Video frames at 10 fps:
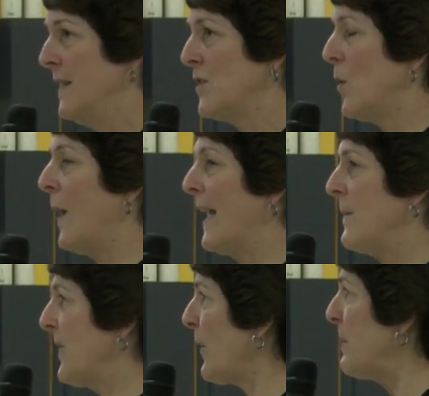So I
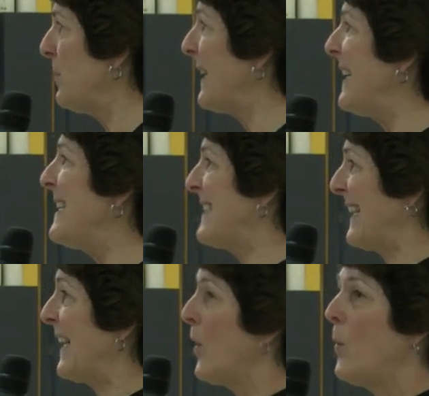am very pleased,
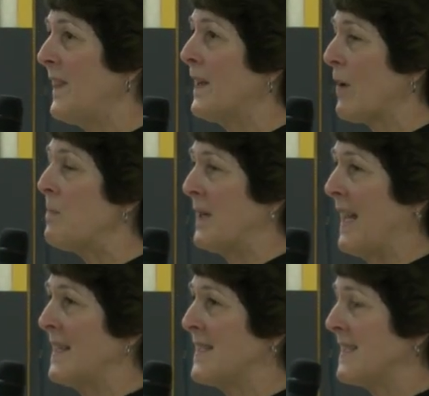and I know what they're up
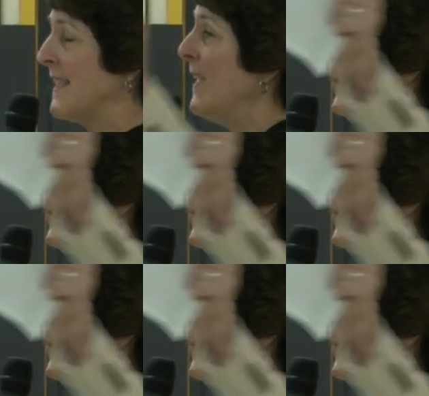against